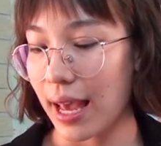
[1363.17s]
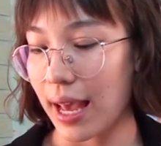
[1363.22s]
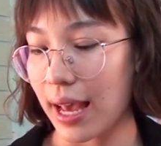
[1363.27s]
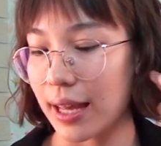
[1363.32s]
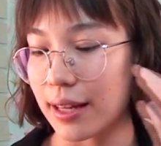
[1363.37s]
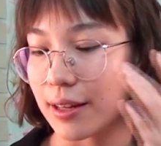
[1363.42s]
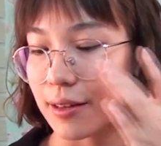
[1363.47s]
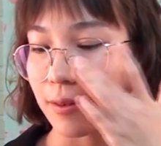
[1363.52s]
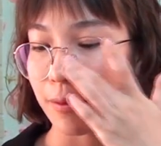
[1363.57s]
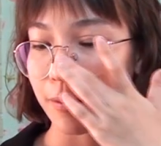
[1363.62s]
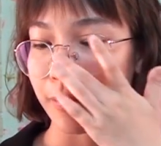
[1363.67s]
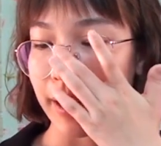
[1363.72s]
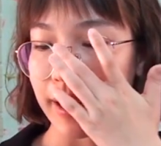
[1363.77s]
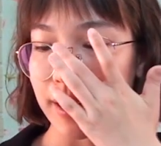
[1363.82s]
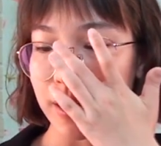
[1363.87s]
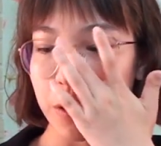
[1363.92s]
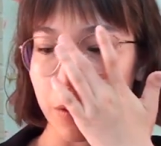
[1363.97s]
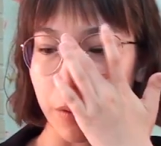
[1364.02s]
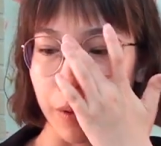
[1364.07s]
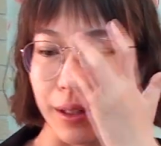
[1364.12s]
And
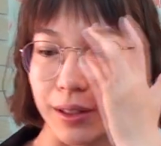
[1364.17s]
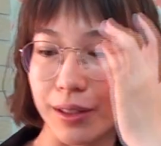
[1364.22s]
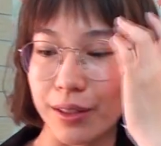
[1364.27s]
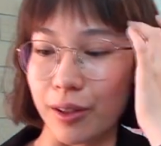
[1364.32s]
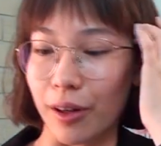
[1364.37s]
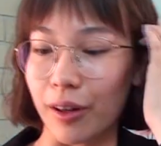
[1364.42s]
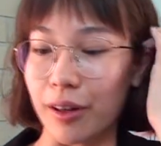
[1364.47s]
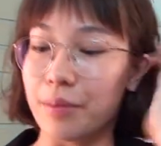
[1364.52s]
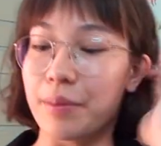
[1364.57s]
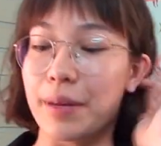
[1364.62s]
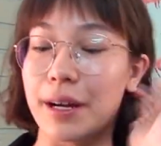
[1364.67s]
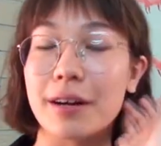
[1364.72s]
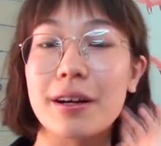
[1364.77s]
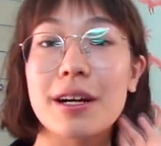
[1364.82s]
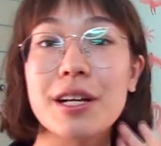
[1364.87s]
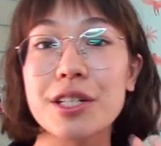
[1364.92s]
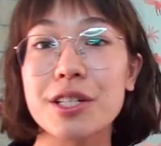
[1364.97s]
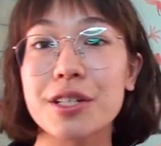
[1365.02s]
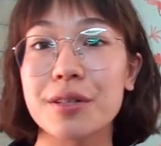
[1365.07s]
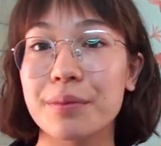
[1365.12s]
final words on
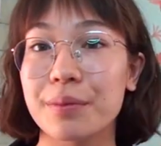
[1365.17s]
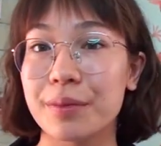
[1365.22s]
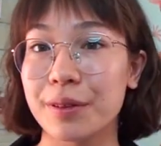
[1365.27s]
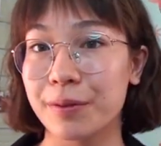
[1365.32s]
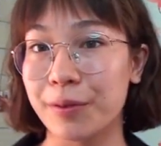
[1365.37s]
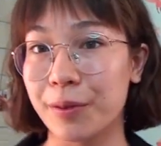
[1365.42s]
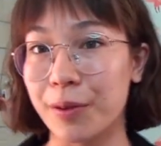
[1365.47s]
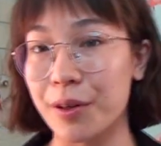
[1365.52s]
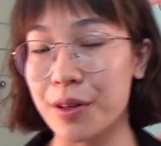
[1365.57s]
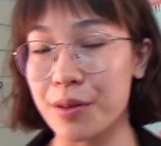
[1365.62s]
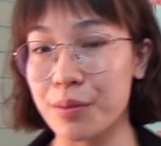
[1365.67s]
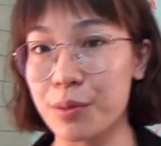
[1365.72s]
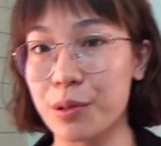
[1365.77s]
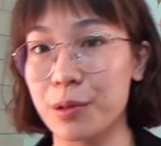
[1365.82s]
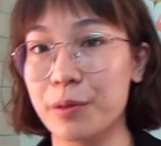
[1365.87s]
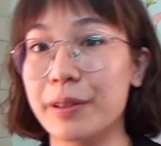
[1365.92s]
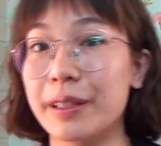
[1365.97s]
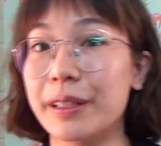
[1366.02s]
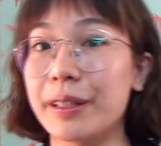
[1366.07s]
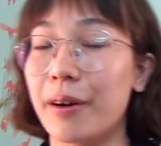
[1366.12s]
marriage before
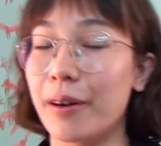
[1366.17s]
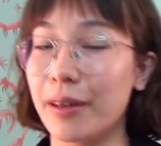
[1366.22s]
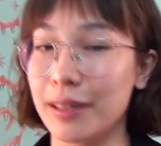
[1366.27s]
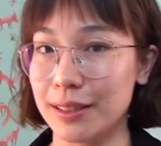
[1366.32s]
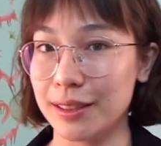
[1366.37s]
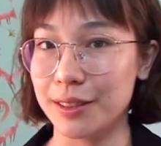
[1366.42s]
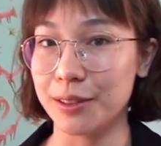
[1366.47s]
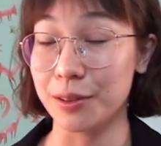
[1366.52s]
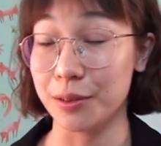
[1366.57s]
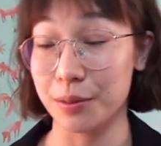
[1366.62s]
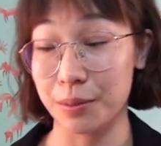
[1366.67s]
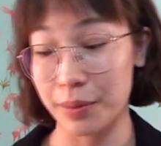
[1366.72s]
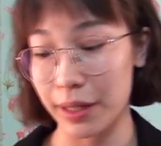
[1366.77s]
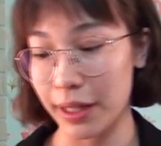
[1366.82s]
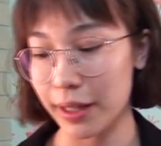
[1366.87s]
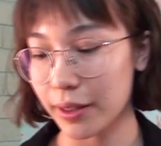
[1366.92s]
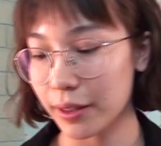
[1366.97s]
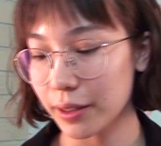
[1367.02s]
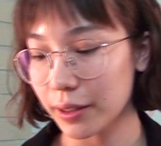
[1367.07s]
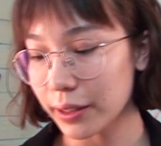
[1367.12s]
moving on to
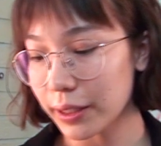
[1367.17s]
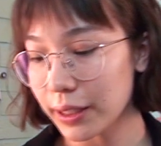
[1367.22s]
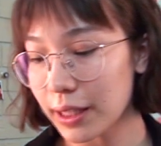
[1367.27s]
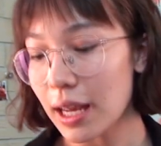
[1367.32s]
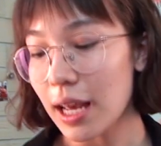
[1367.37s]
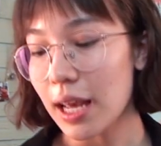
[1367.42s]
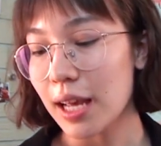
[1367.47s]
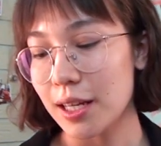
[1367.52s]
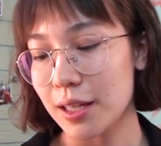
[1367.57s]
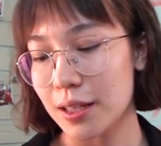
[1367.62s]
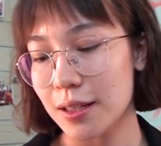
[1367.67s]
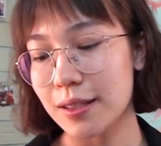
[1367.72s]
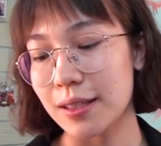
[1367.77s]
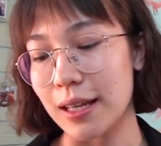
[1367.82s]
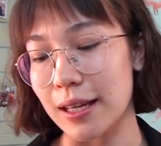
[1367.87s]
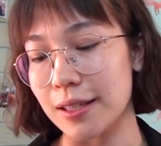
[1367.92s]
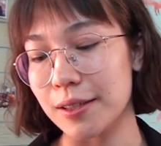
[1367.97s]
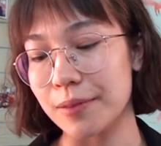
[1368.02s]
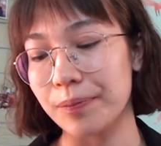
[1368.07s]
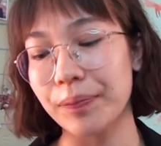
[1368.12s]
motherhood, she
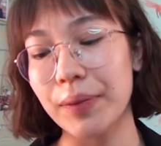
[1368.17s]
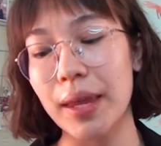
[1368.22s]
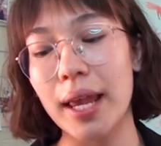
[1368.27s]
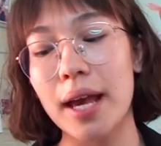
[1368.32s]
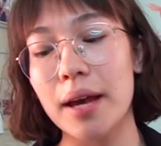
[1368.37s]
says,